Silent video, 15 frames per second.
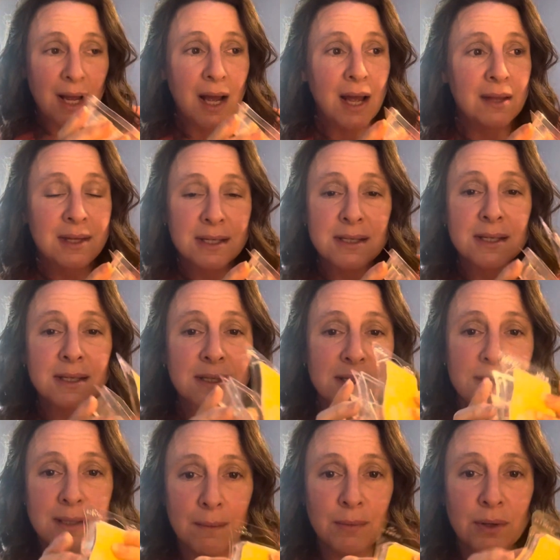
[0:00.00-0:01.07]
This is
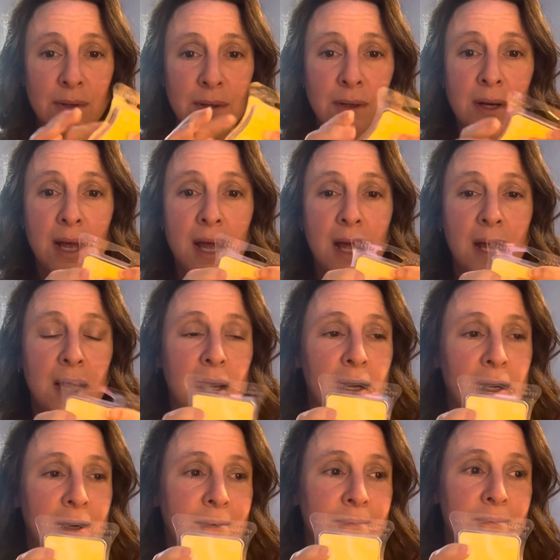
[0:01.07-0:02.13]
summer.
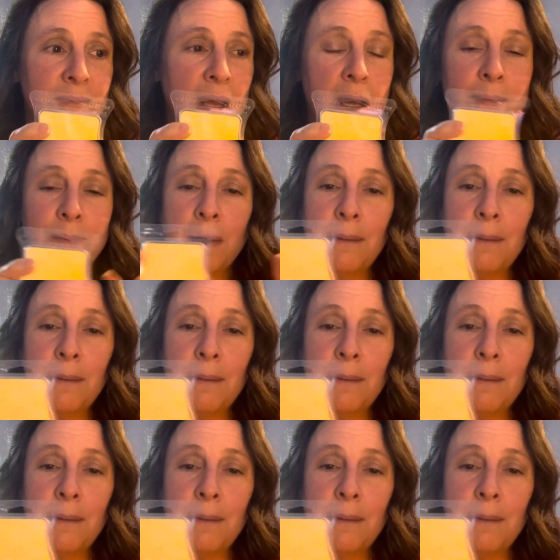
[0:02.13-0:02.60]
Um, a,